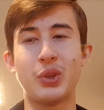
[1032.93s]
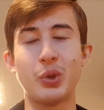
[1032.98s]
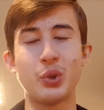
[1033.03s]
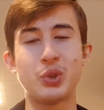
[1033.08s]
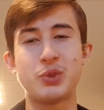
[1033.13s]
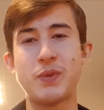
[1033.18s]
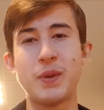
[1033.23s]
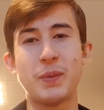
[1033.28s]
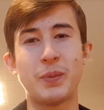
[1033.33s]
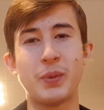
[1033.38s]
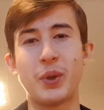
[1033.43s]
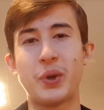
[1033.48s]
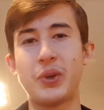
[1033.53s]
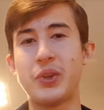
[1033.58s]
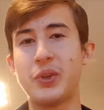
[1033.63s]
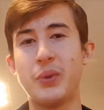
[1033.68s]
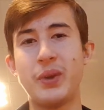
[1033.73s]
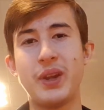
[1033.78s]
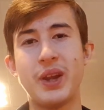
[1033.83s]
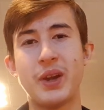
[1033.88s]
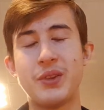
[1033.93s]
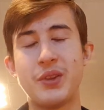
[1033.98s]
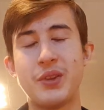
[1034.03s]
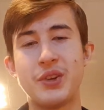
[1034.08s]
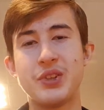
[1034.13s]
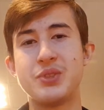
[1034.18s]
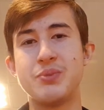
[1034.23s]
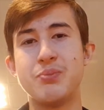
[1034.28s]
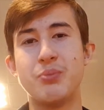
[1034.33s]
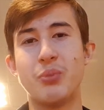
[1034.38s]
those people are doing out
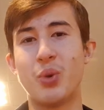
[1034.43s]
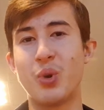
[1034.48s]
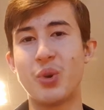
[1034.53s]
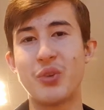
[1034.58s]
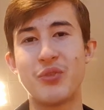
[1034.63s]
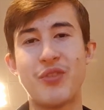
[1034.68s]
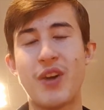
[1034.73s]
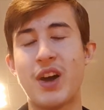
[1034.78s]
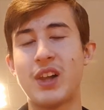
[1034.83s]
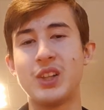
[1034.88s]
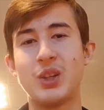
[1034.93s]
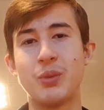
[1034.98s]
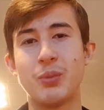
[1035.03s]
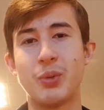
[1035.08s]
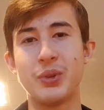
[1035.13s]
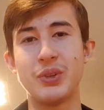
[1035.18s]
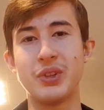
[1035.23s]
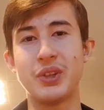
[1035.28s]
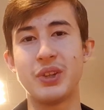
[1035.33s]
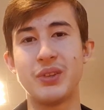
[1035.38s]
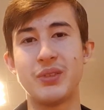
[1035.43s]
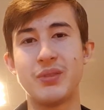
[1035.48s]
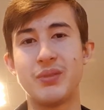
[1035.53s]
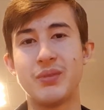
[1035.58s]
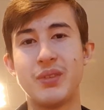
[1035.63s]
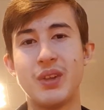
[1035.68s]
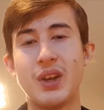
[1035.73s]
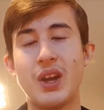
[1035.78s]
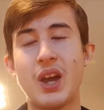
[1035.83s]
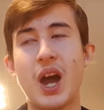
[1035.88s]
there is more valuable than.